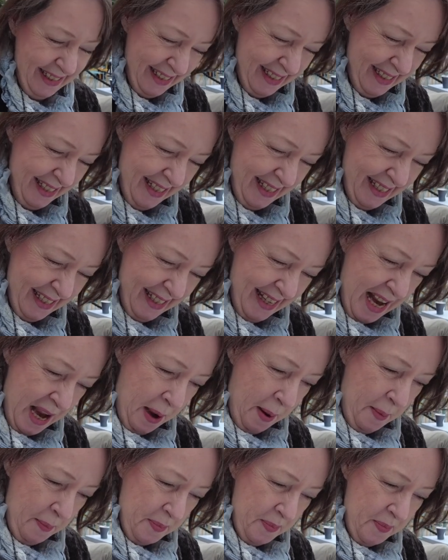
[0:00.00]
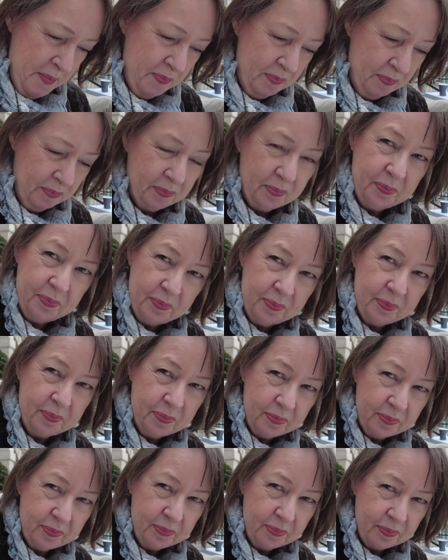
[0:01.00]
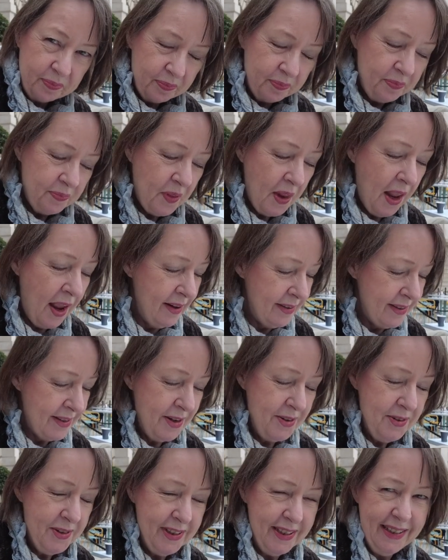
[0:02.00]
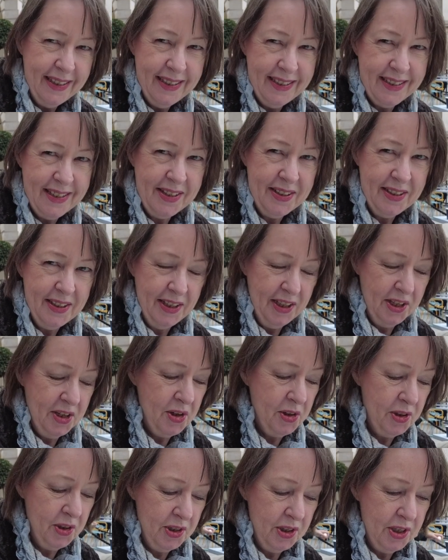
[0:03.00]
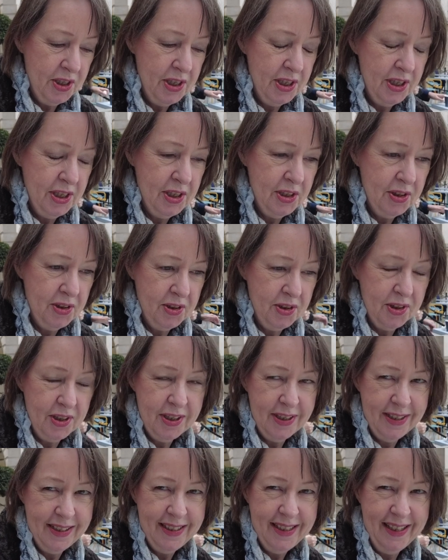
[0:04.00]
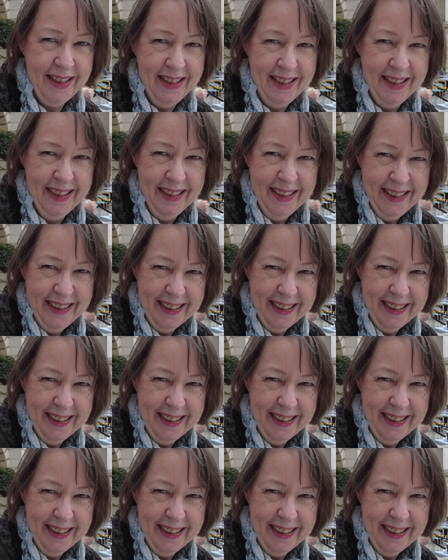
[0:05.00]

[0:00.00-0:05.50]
If she was, then she was in a poor state, wasn't she? She was obviously spoke too much.